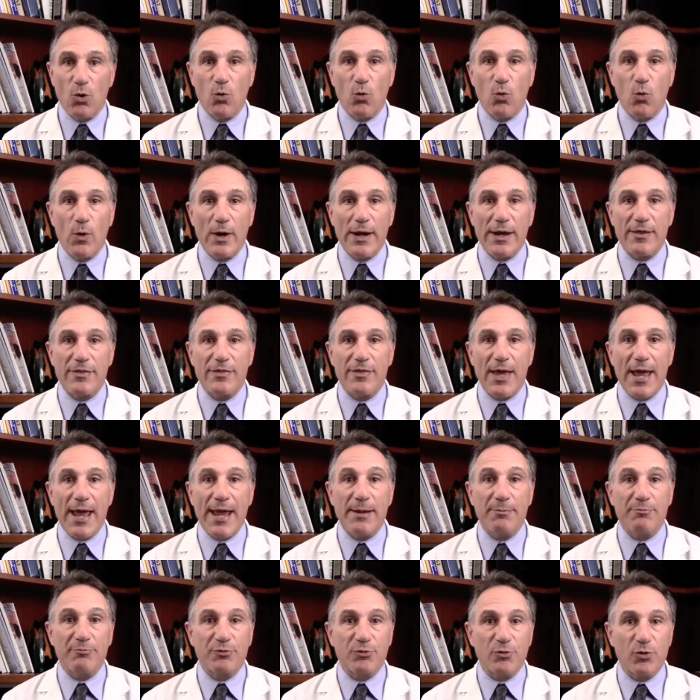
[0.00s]
with
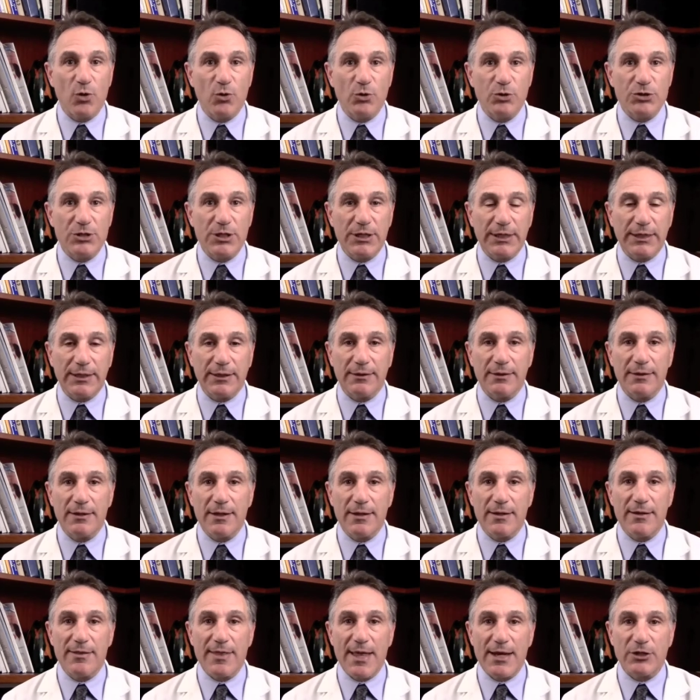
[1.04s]
a protein
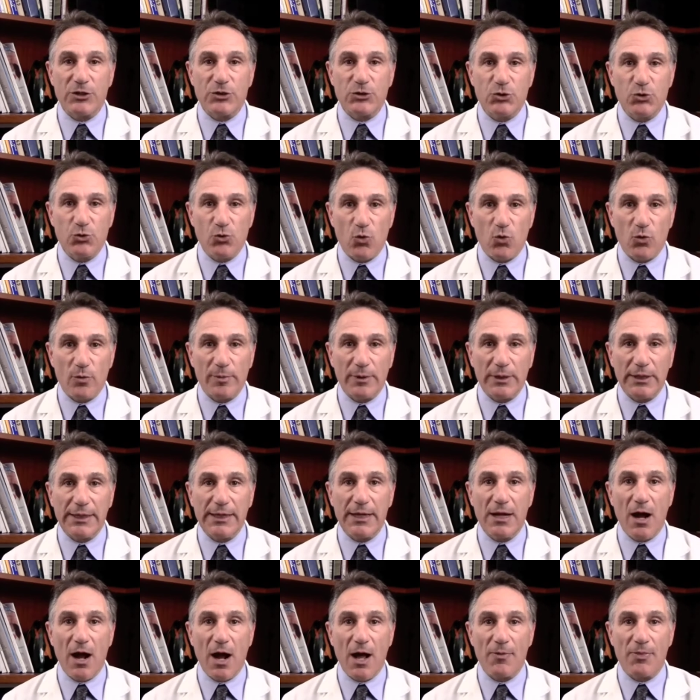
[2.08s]
that is
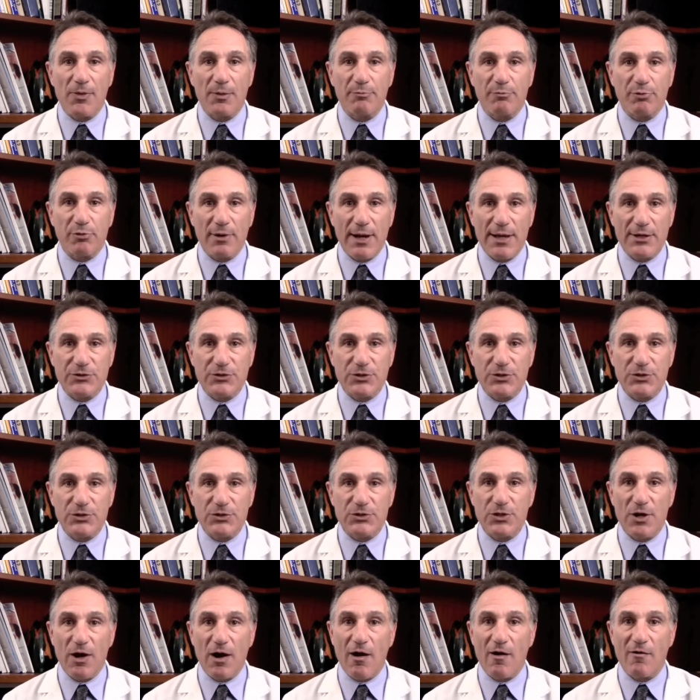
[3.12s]
normally on the
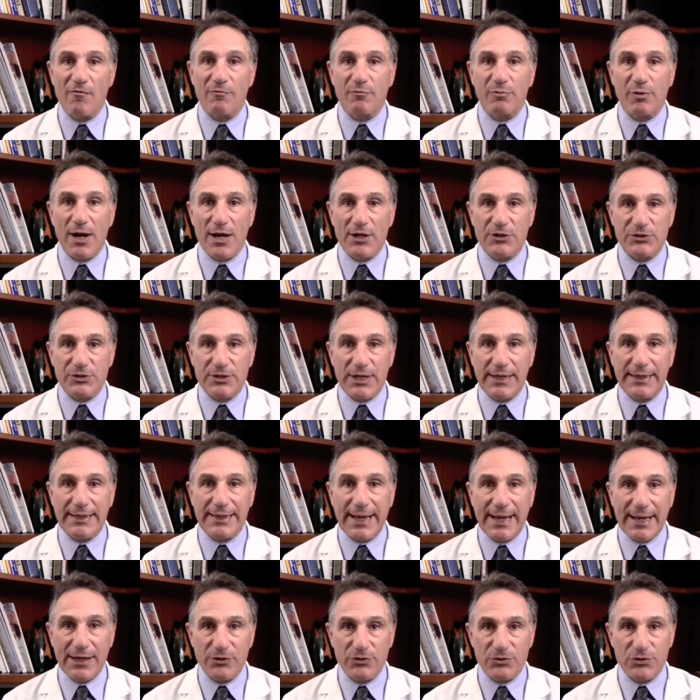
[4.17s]
presence of prostate
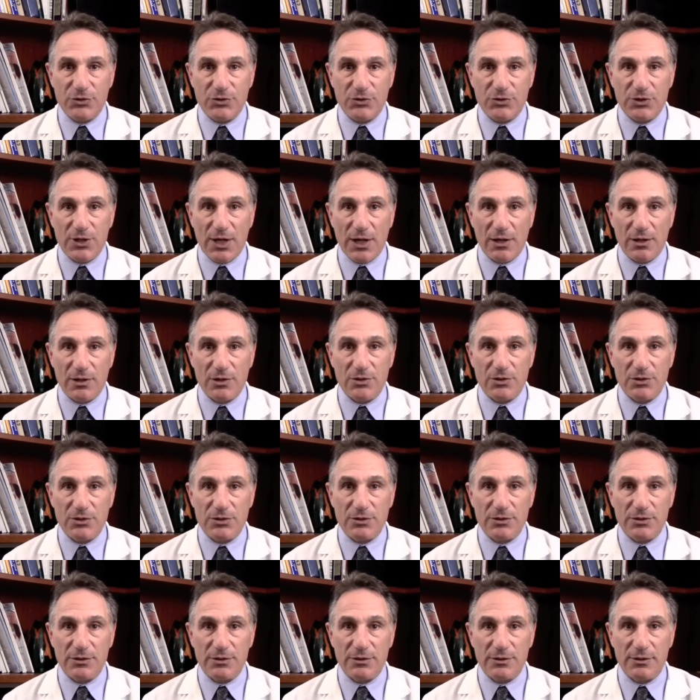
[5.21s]
cancer cells.
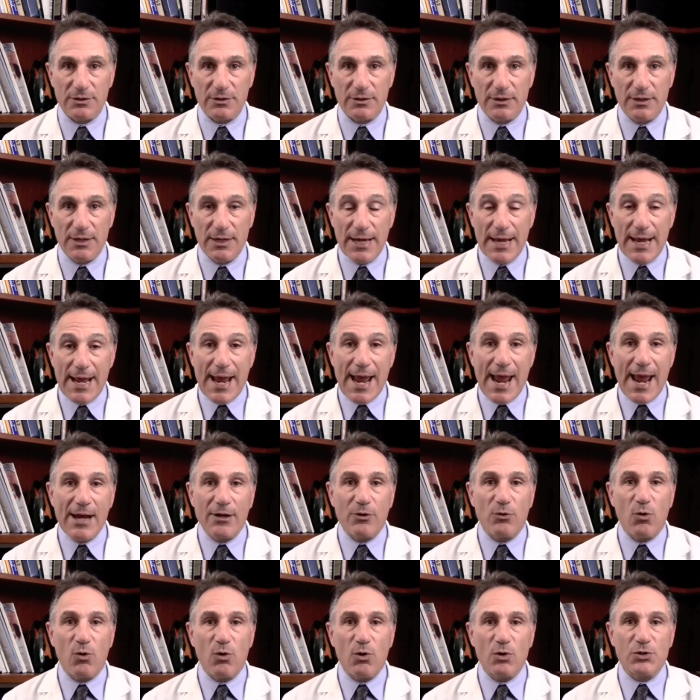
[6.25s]

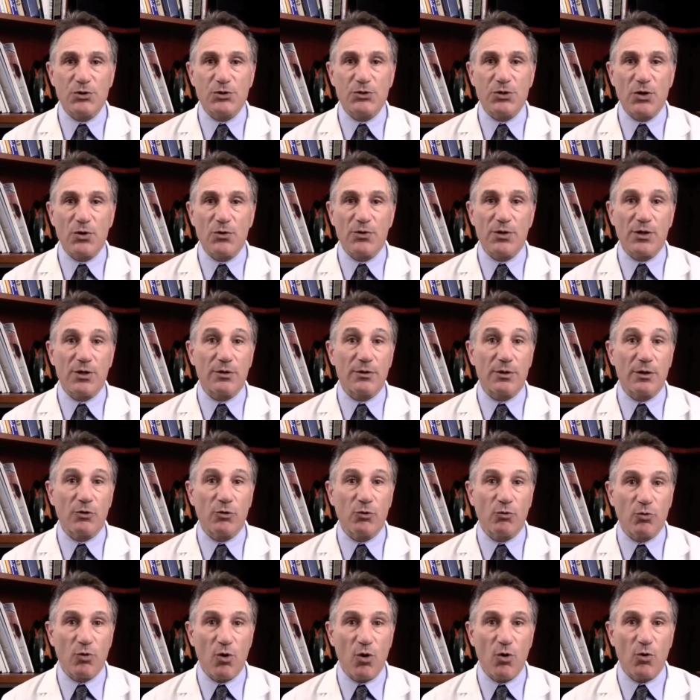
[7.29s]
And also they're
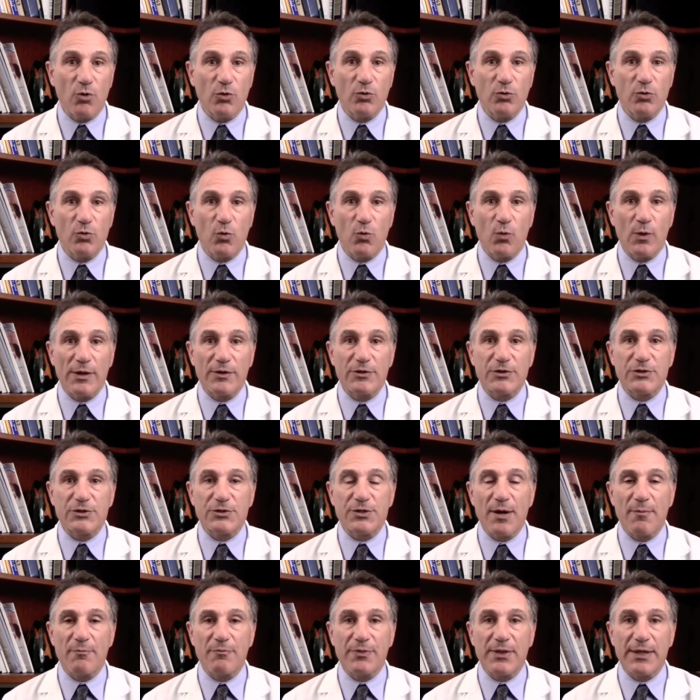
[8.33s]
grown with
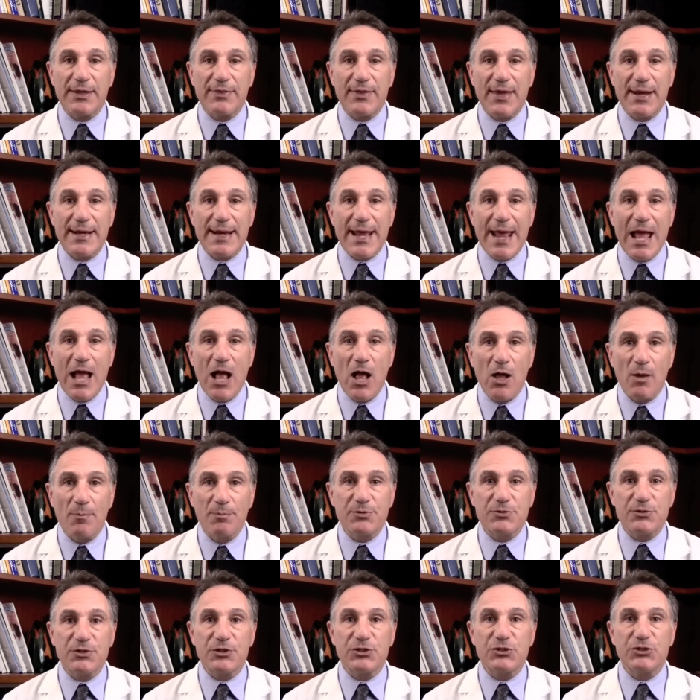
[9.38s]
something that
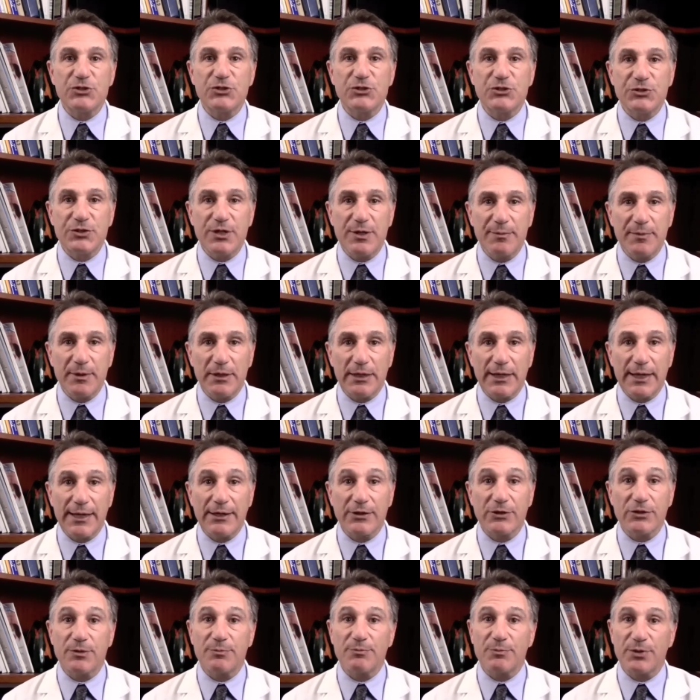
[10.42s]
helps stimulate the